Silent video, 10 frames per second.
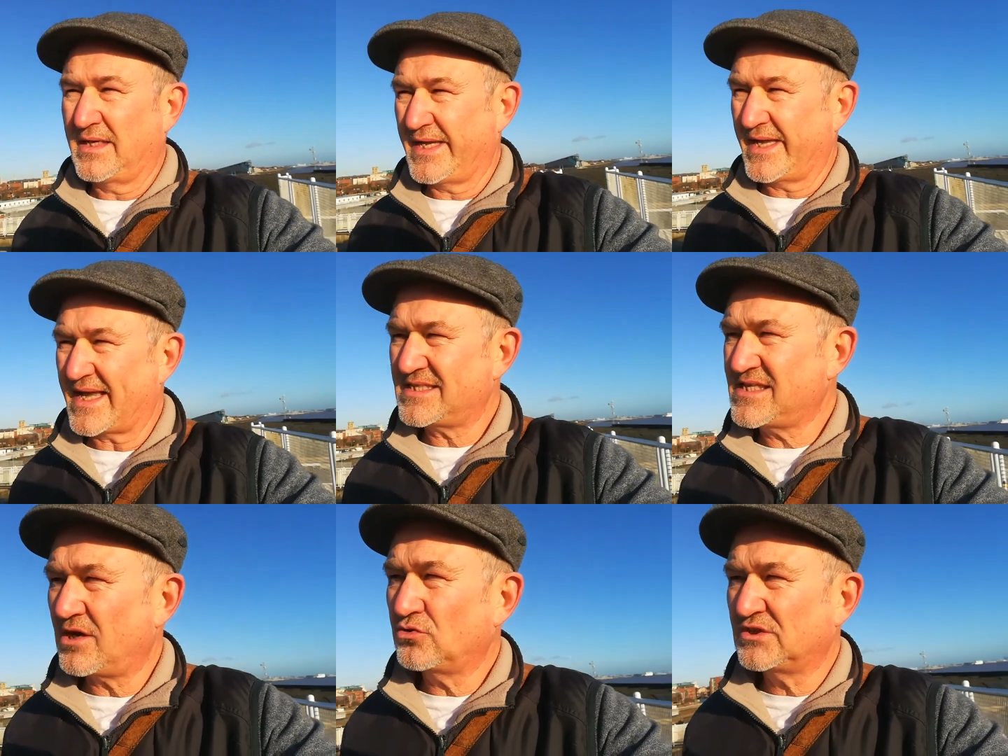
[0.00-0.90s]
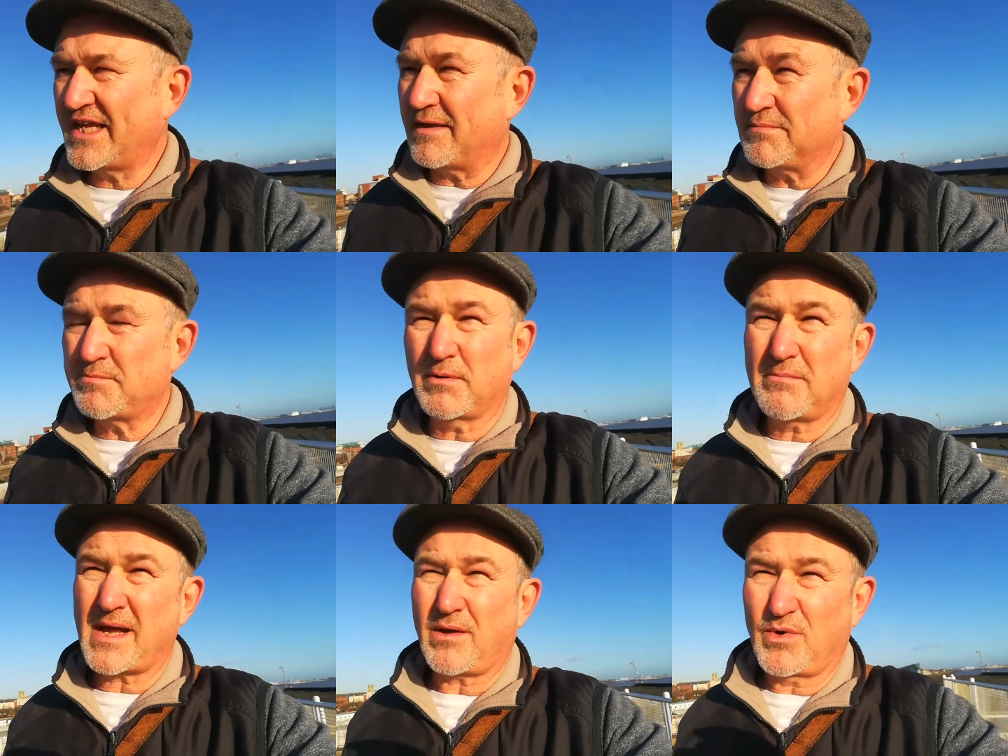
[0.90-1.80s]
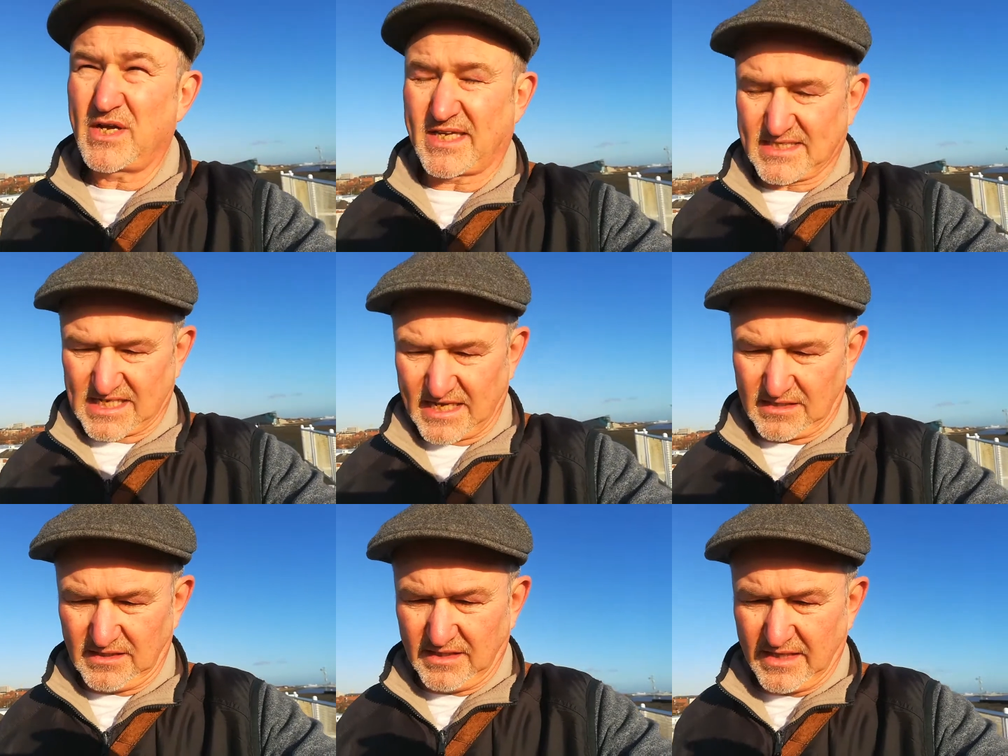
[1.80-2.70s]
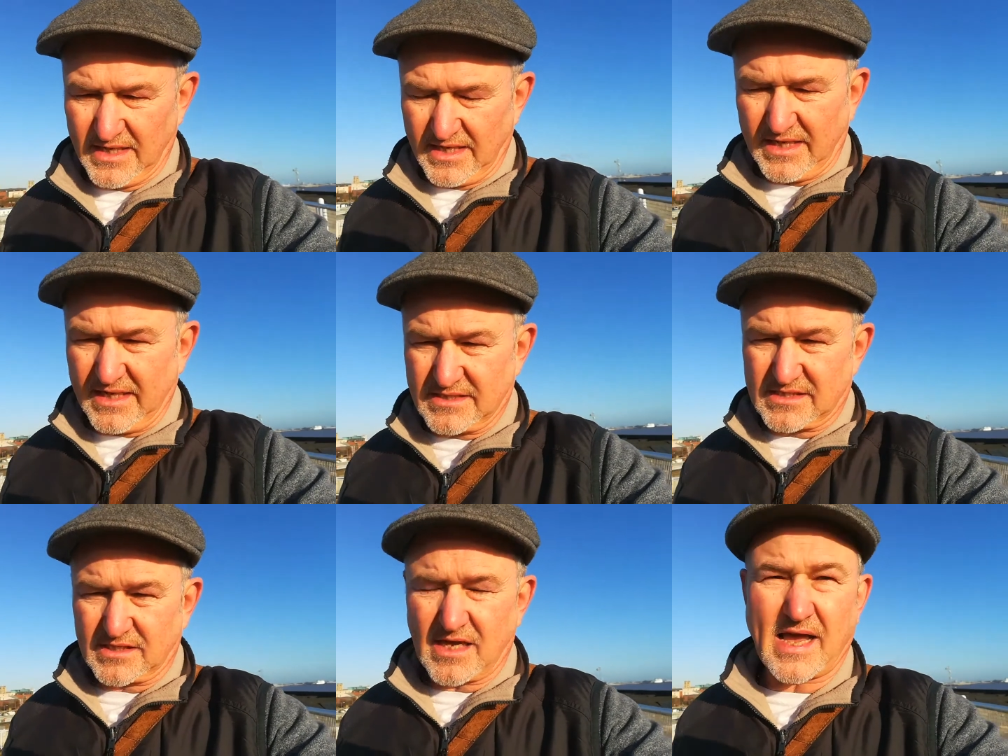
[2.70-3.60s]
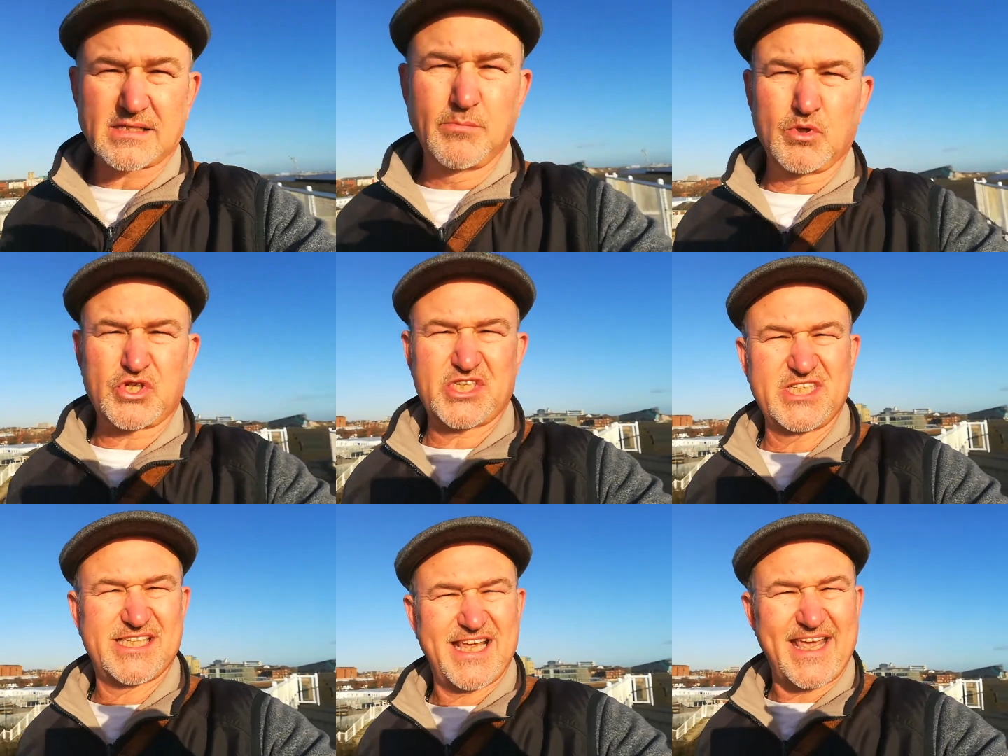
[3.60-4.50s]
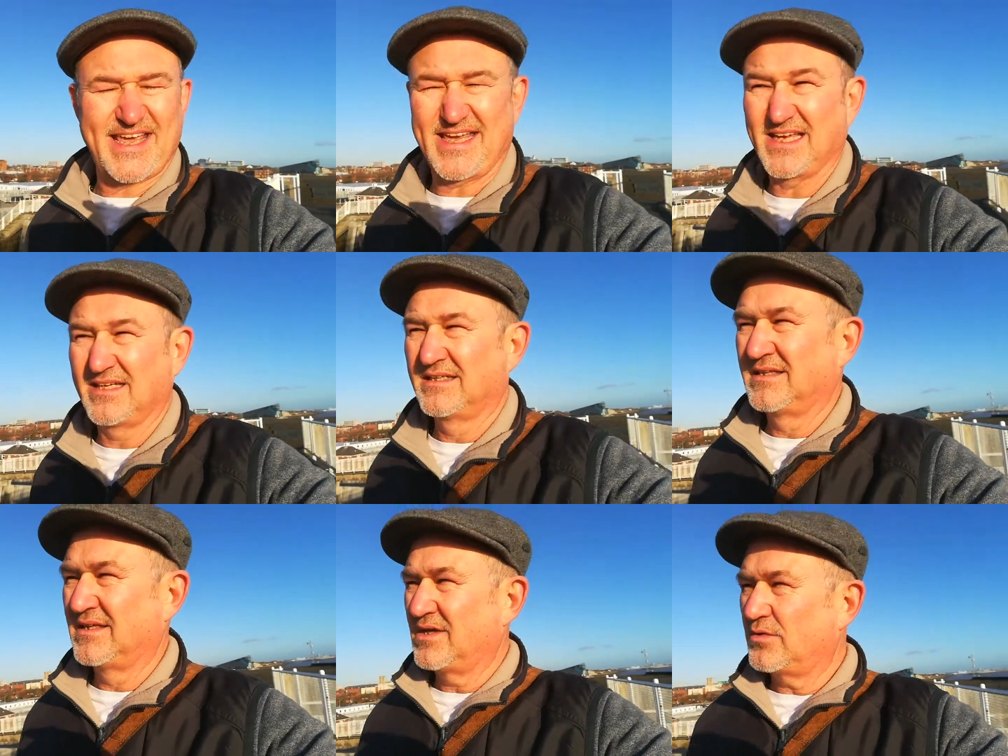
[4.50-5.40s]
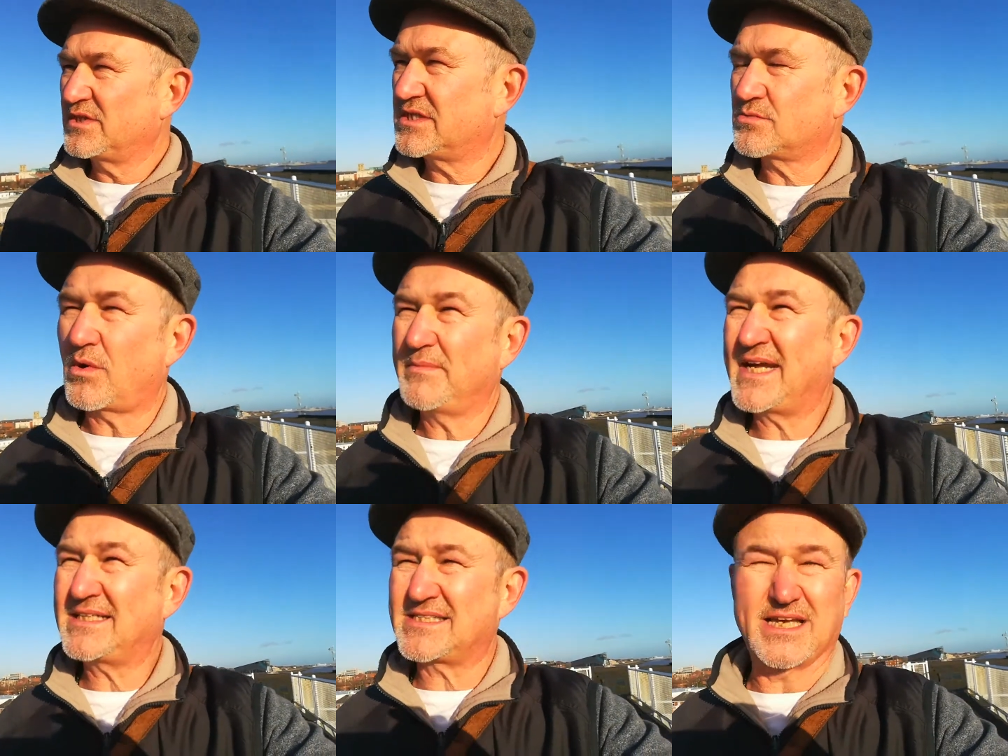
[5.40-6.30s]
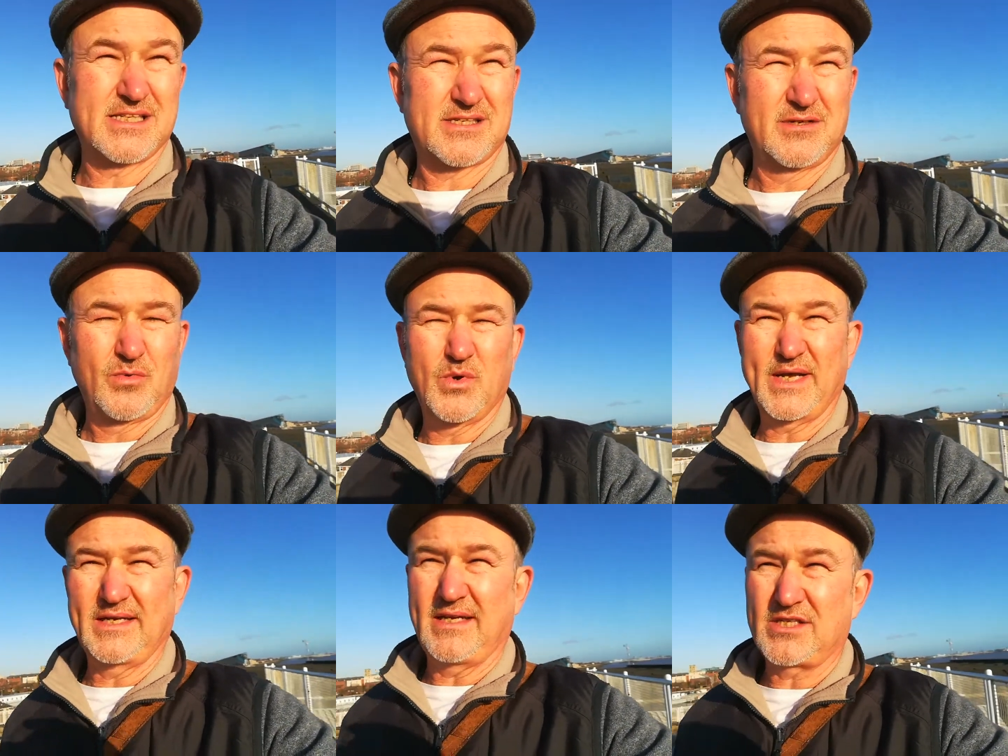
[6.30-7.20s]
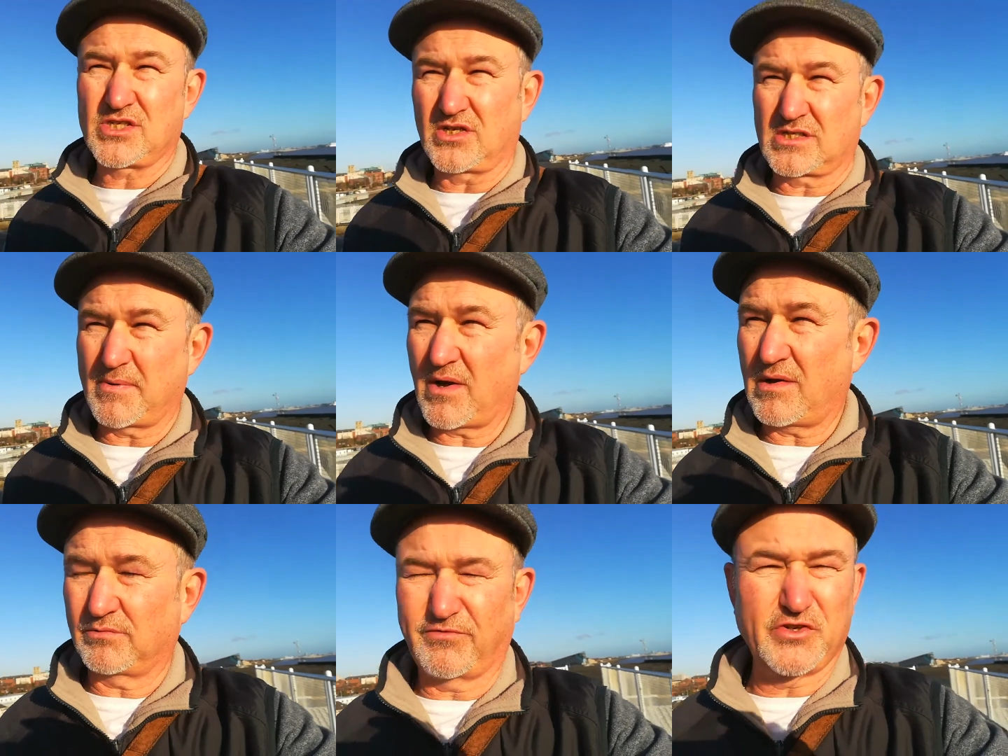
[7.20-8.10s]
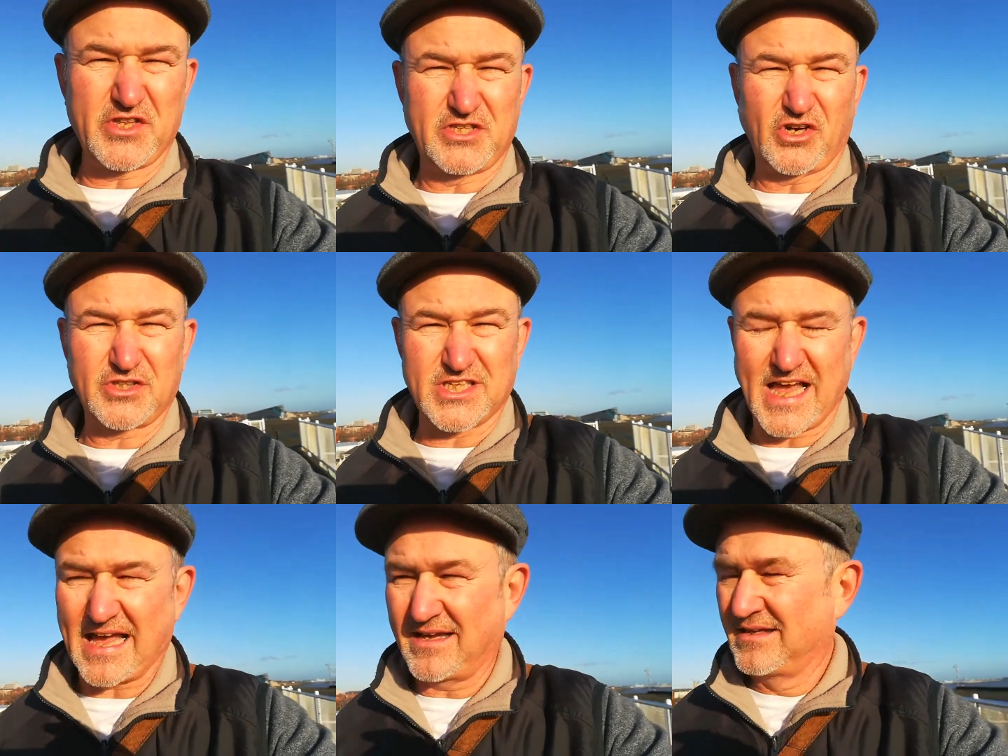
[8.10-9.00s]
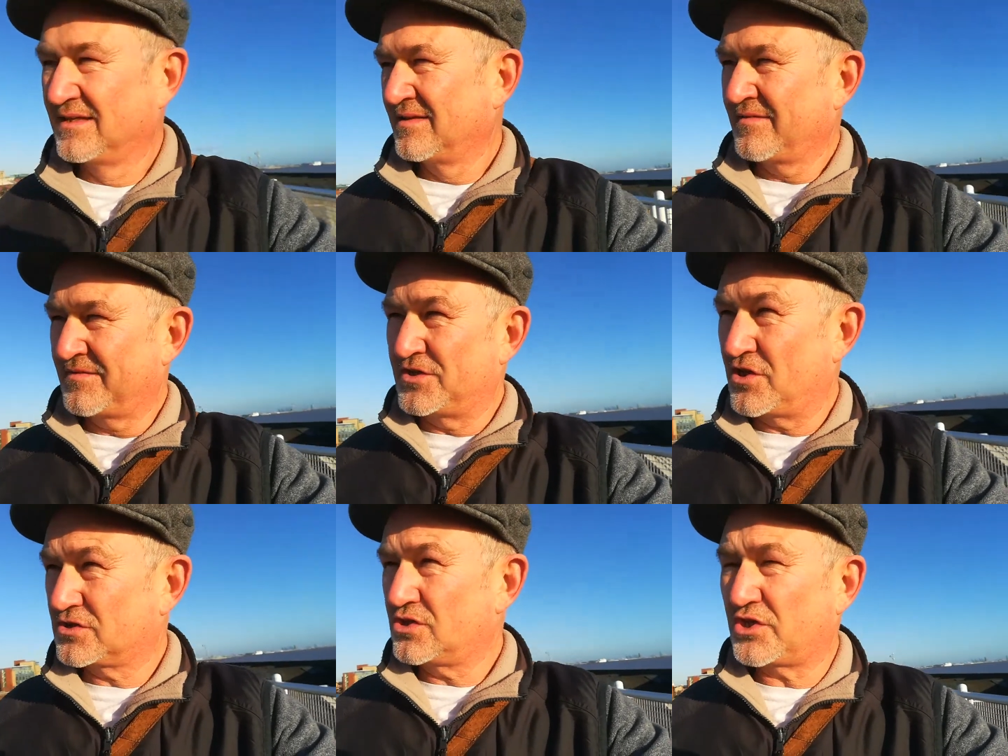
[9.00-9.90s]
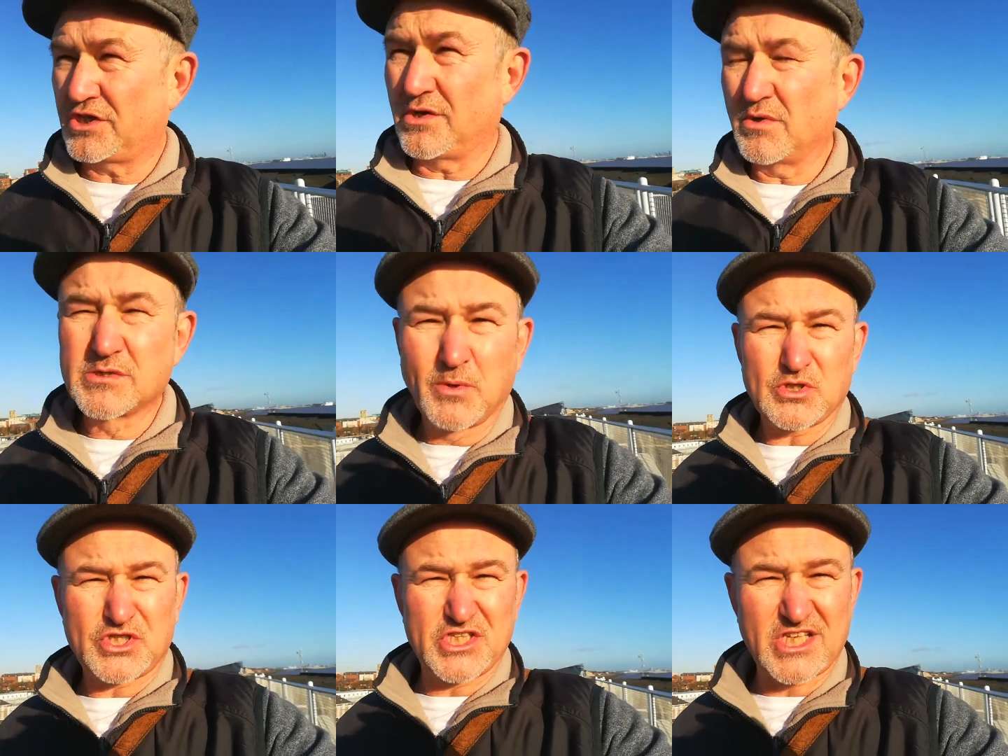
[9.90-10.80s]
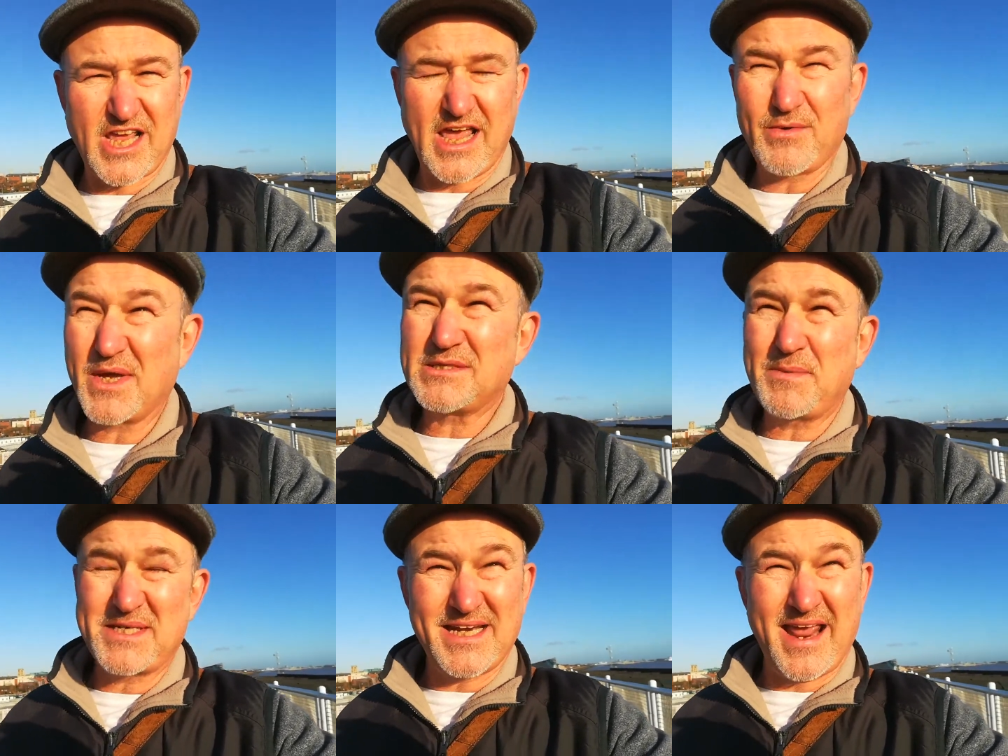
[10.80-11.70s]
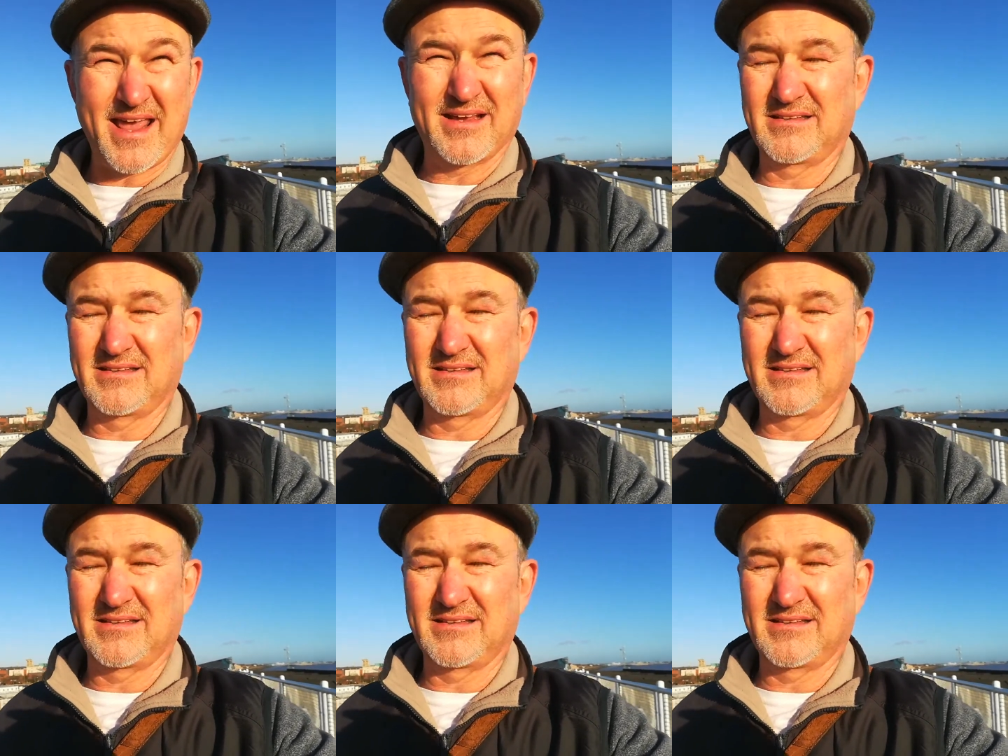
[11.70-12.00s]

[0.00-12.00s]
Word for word: uh, as yet unnamed, but my working title is As Much to Say, which is what my dad says when he talks about how funny the dogs are. The dogs look at you as much to say, where's my dinner?